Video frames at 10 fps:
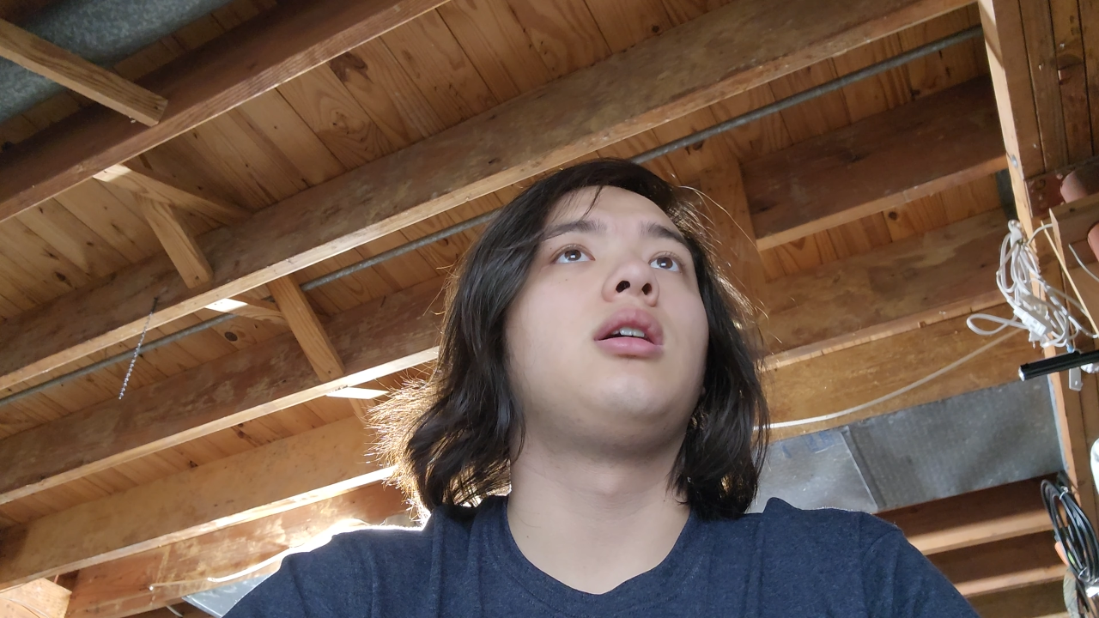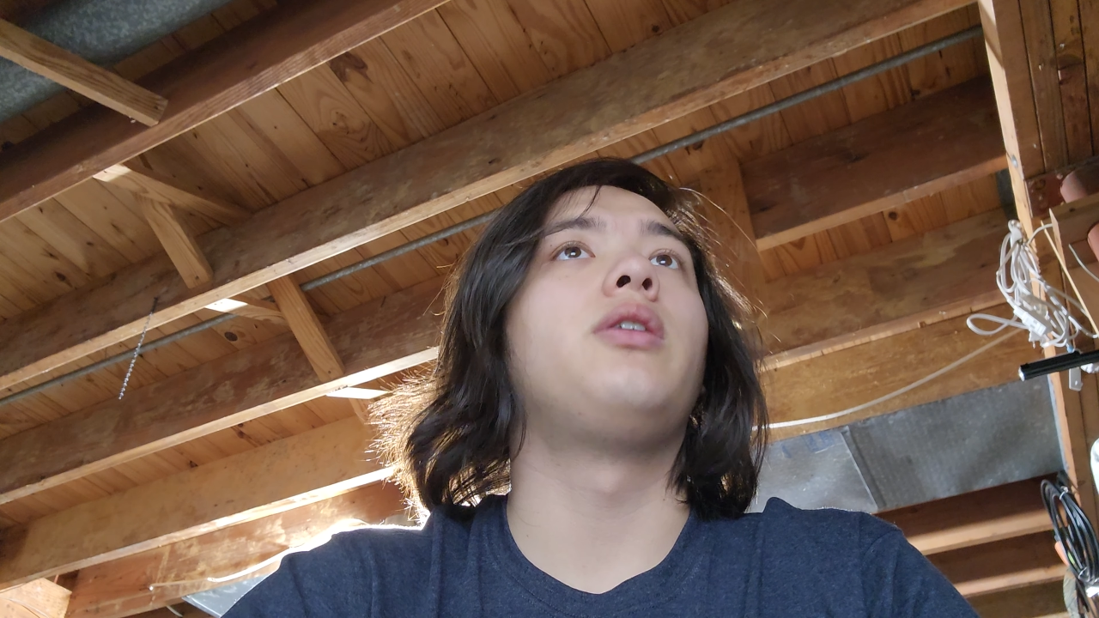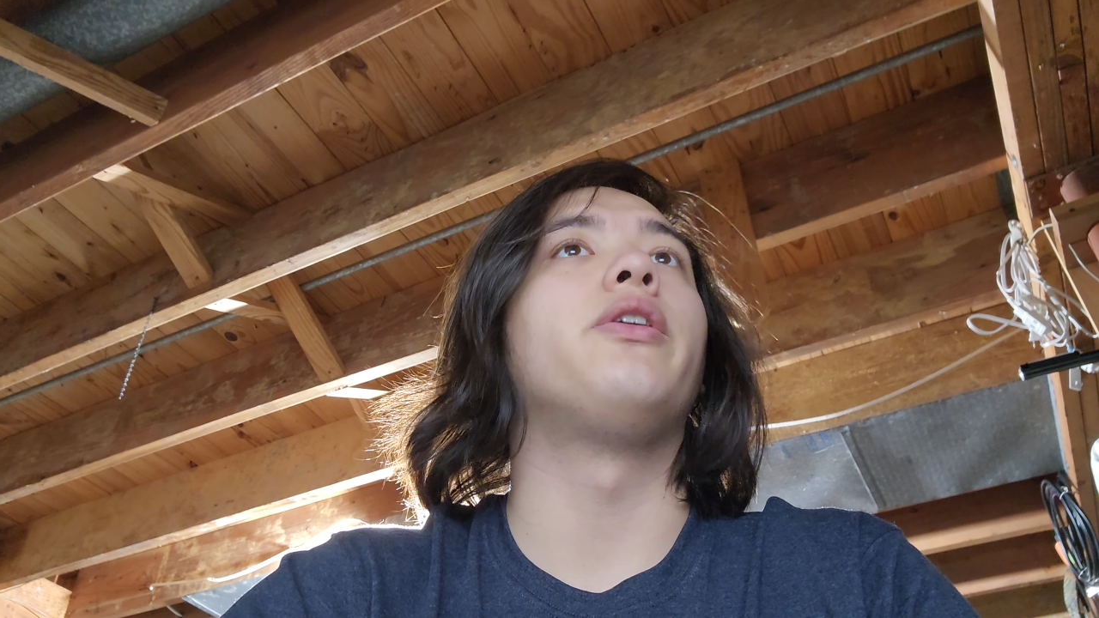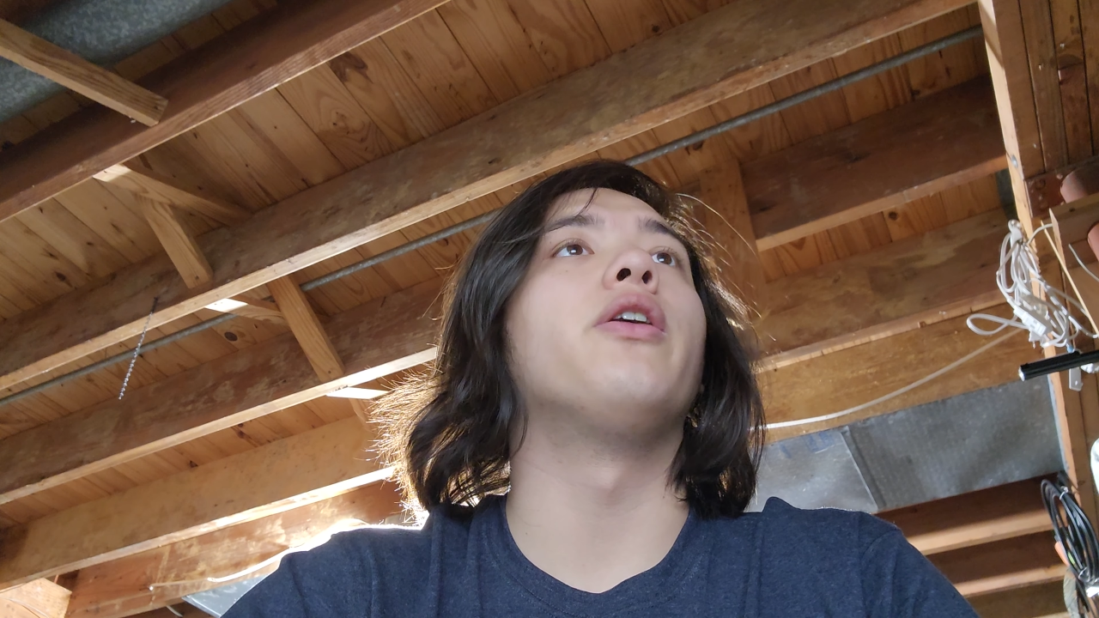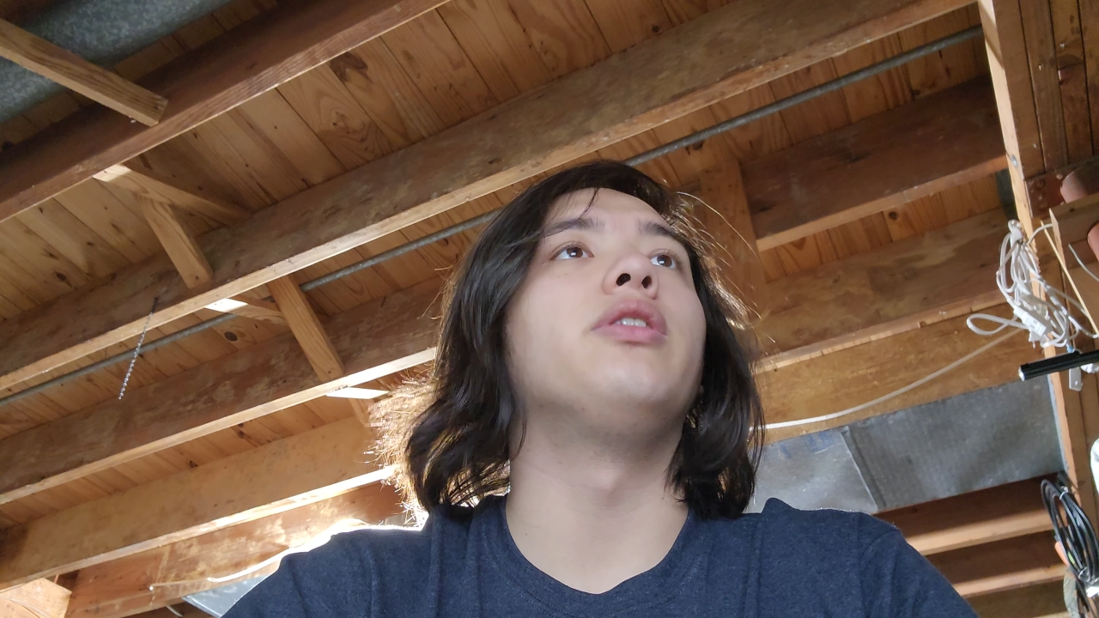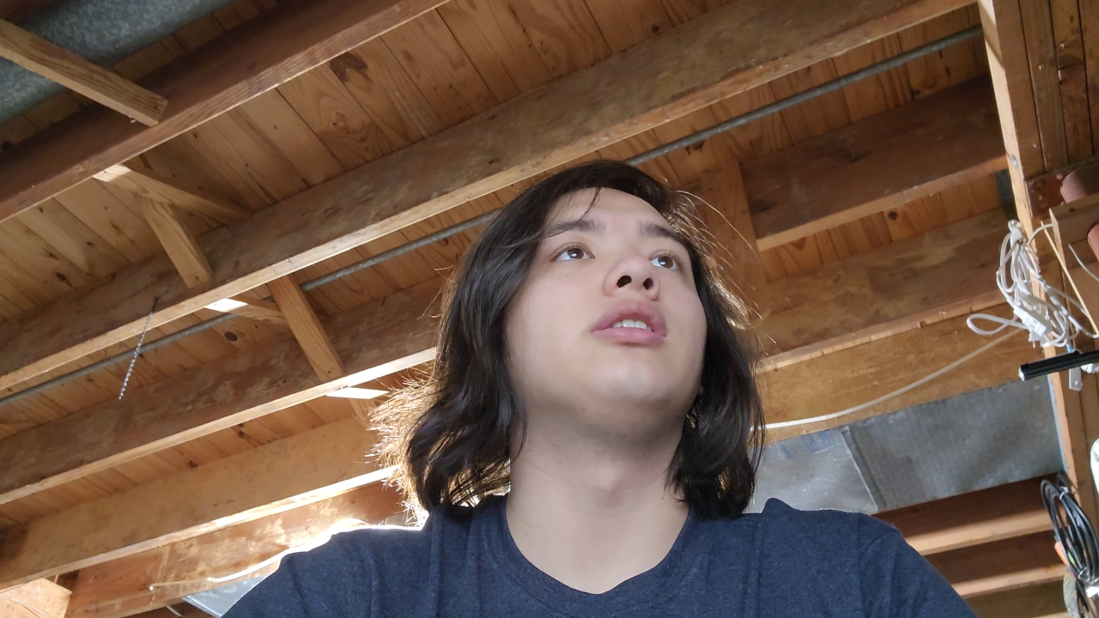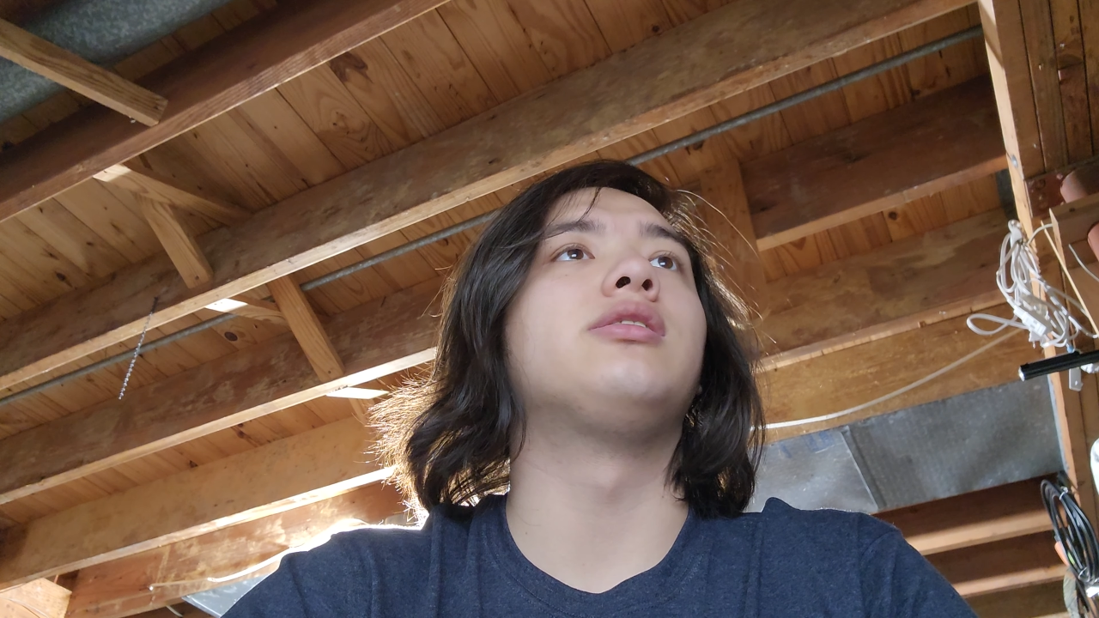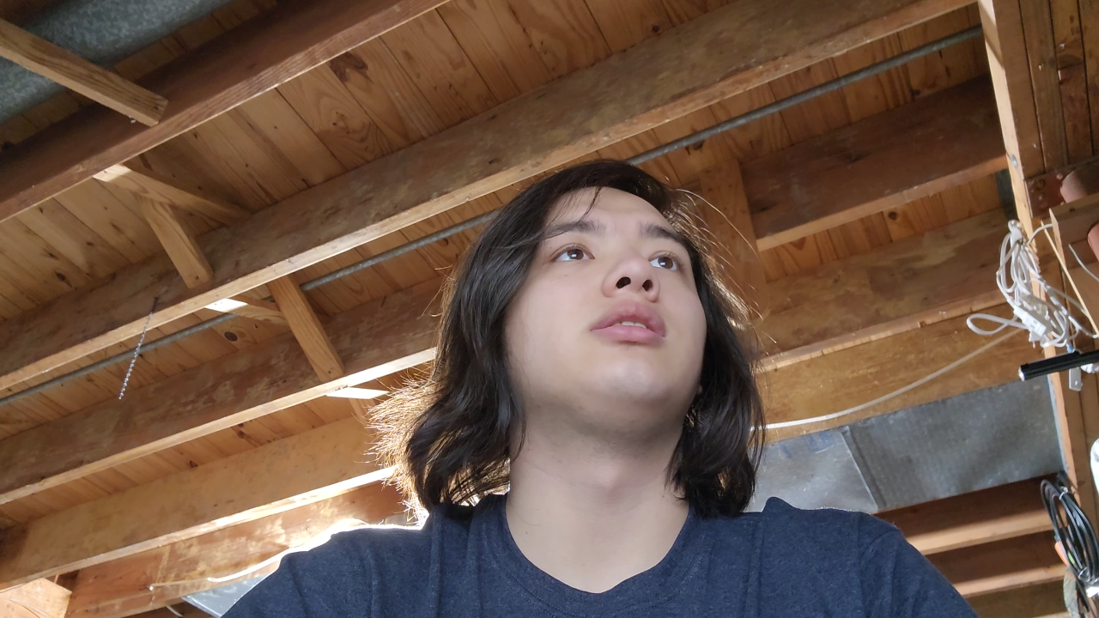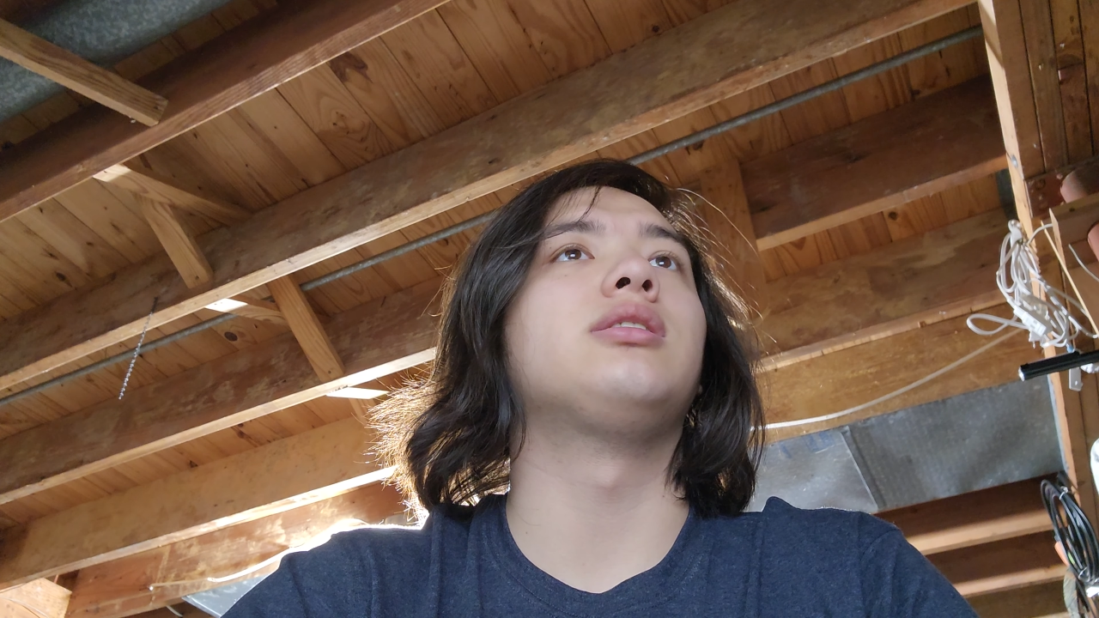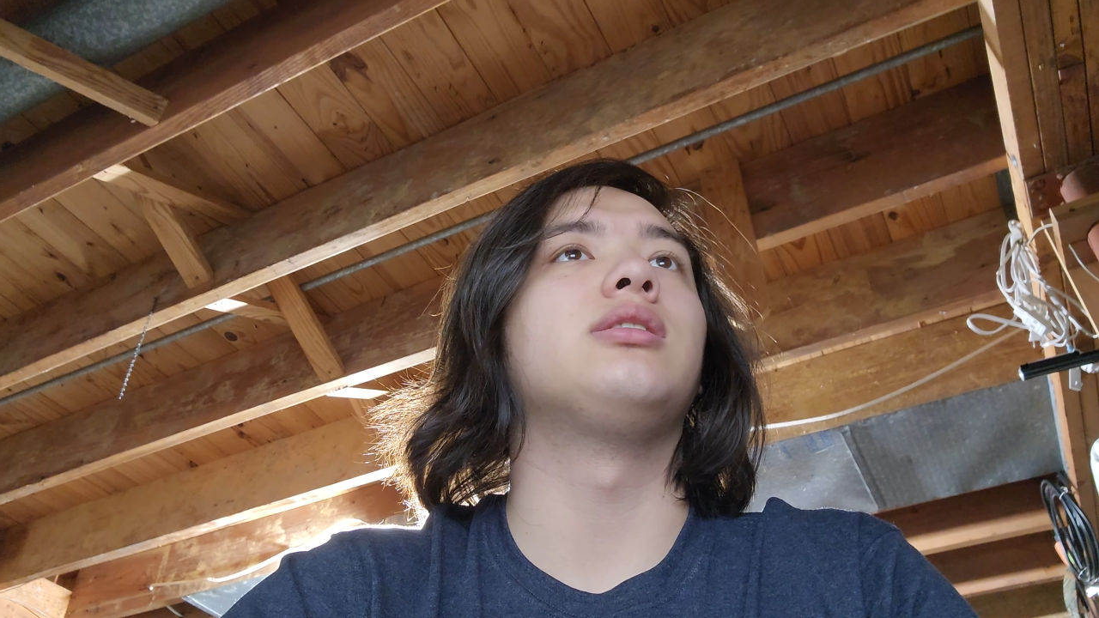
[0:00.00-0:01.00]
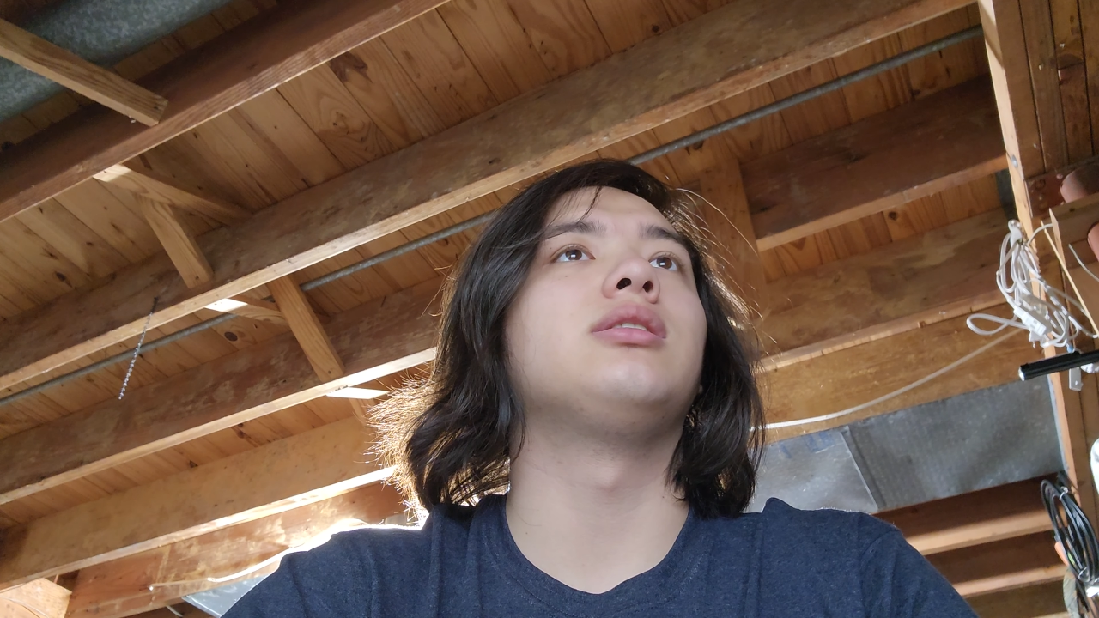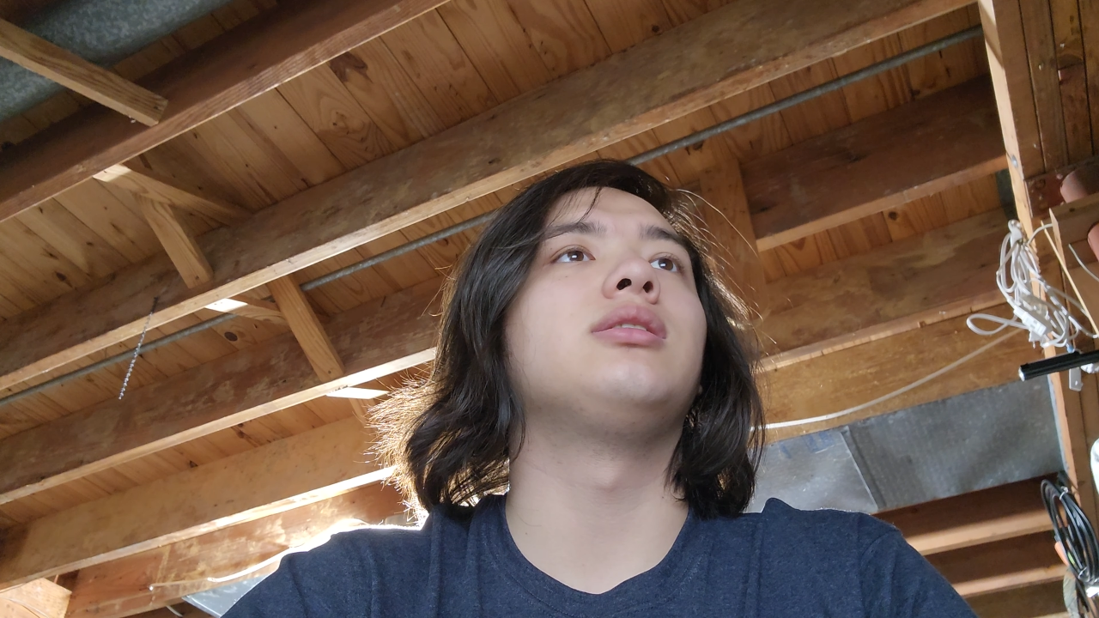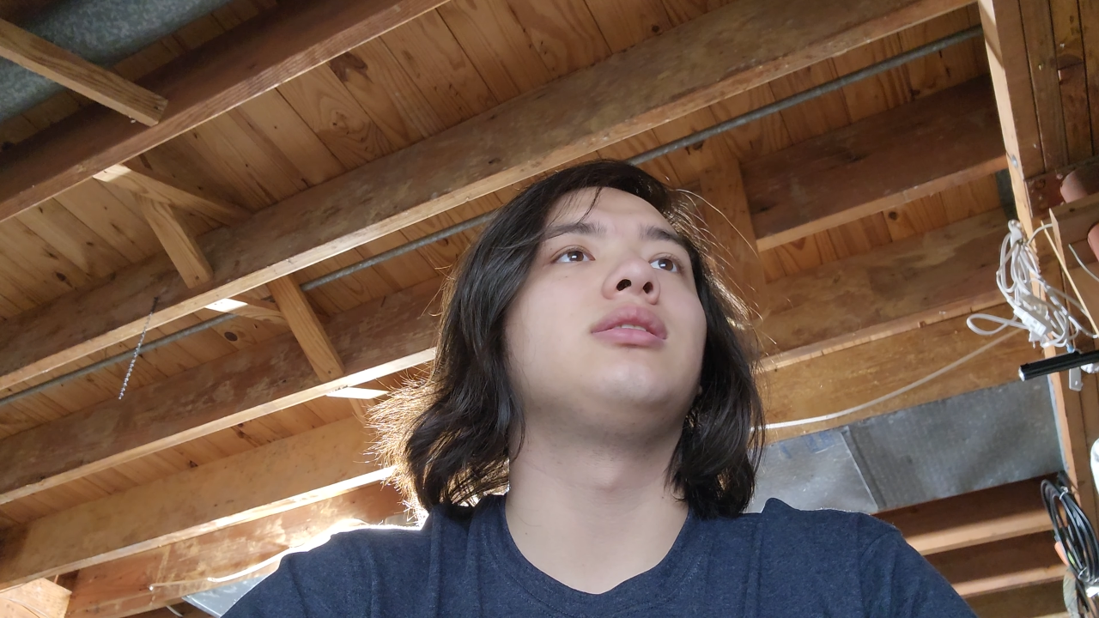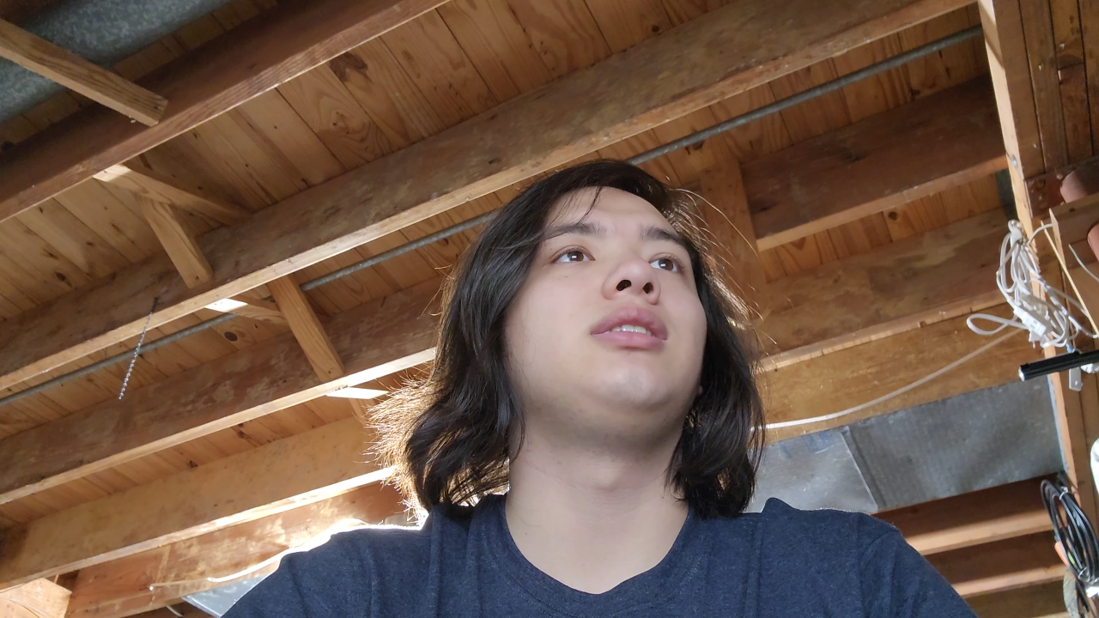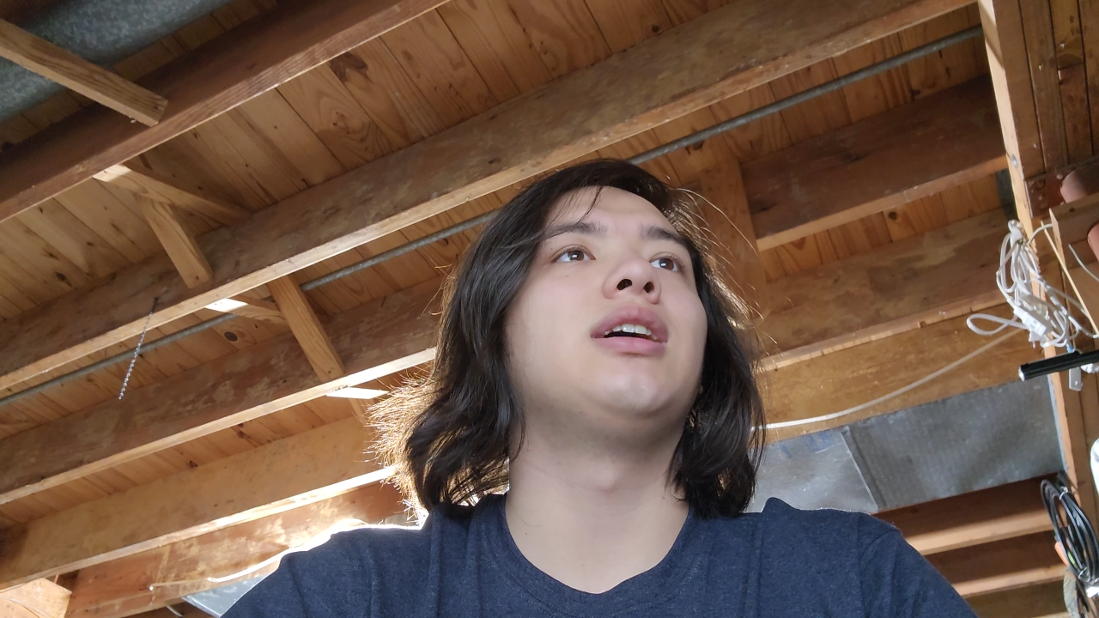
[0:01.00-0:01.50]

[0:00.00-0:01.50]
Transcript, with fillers: Oh no, this is it.